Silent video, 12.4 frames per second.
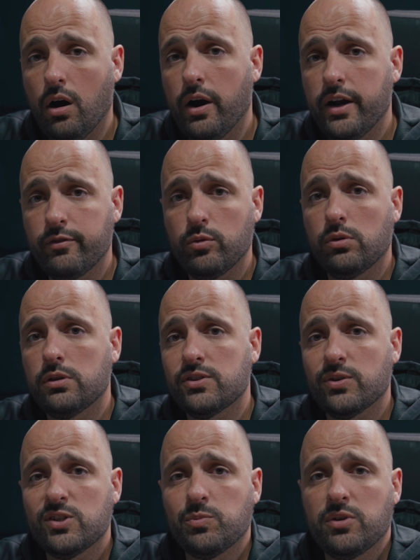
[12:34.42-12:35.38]
right everyone,
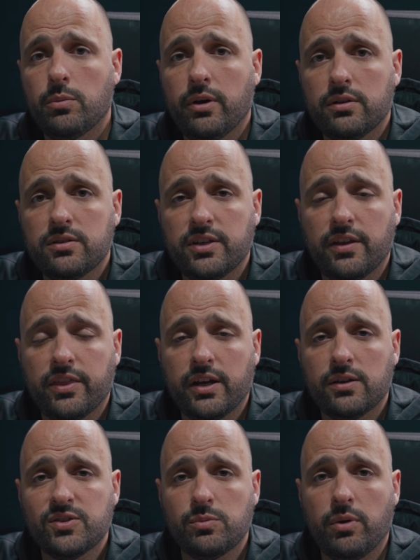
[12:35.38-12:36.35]
so it's been about
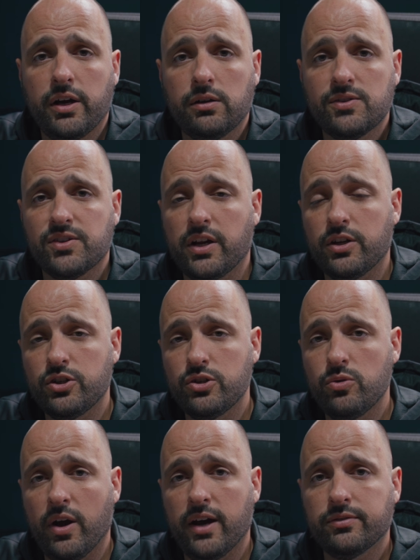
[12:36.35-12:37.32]
10,000 miles, and I
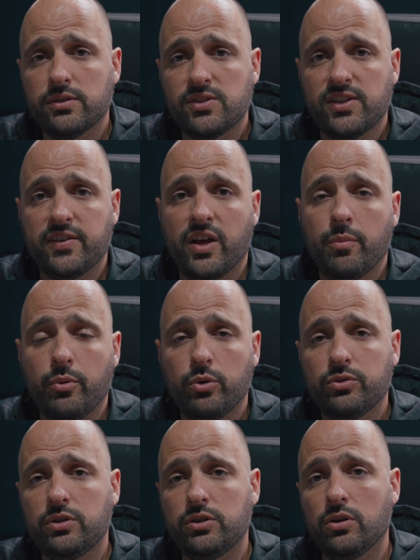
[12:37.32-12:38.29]
do have to say that
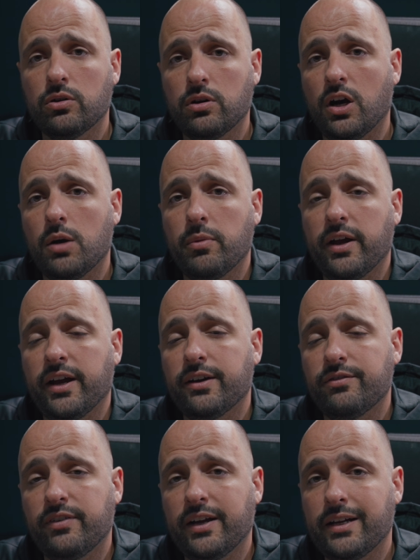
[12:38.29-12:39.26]
both the Yokohama
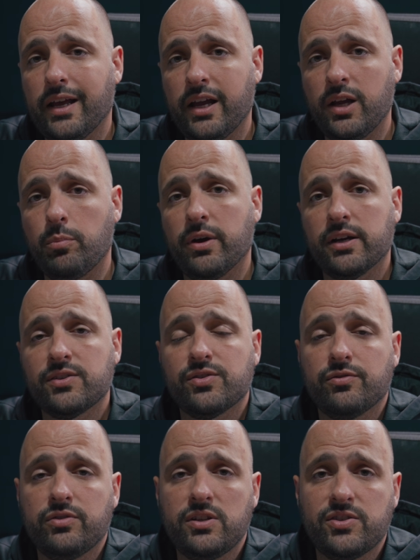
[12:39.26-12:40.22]
Advan Apex
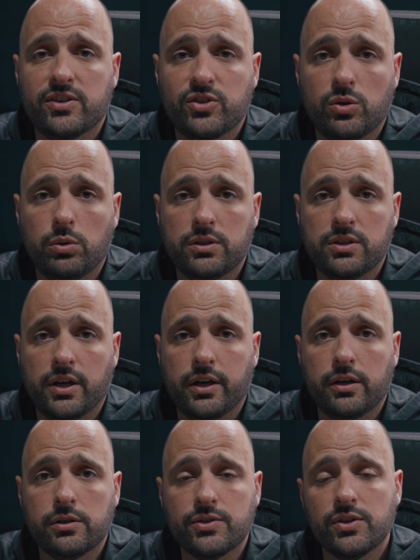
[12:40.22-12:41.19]
V601
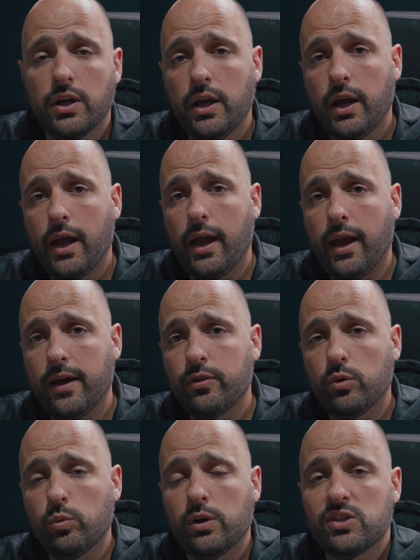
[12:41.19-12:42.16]
tires
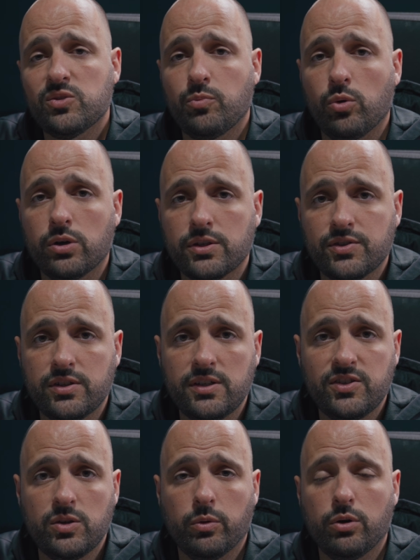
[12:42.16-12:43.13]
and the WedsSport
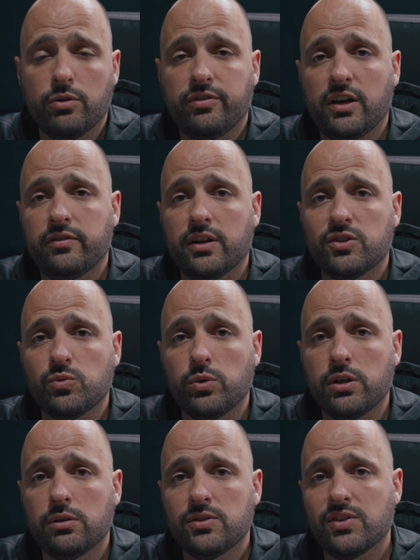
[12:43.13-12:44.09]
TC105X
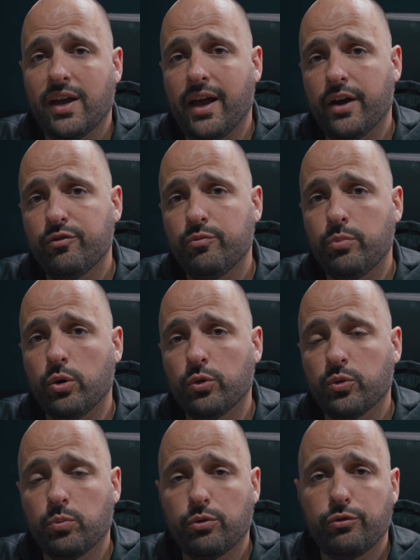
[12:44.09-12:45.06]
wheels have
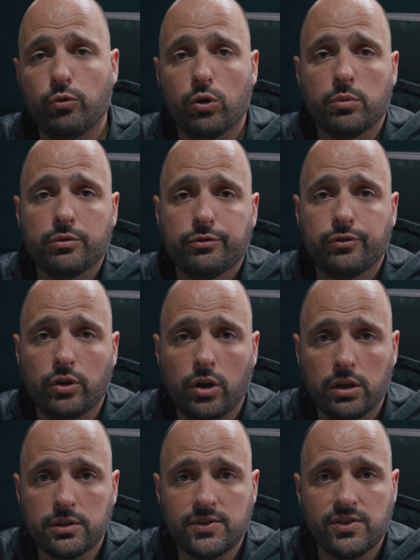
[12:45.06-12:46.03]
both performed
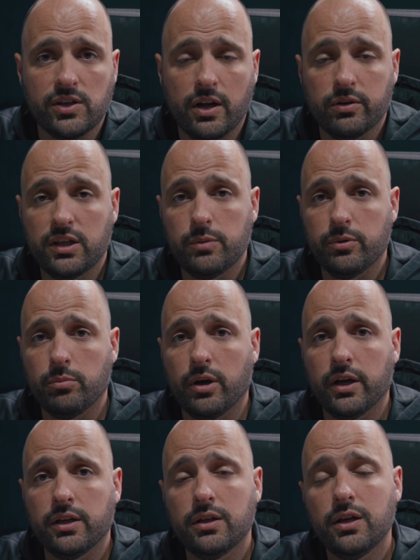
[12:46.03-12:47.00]
flawlessly. Now keep in
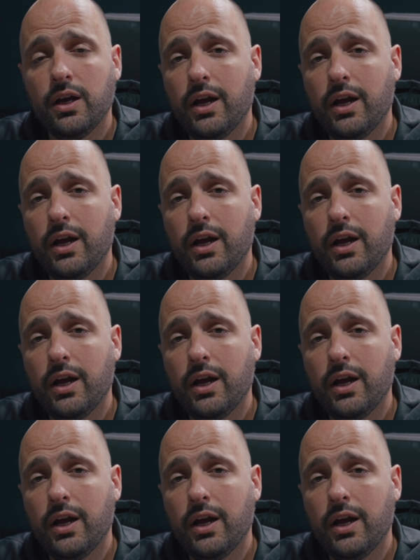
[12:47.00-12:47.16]
mind,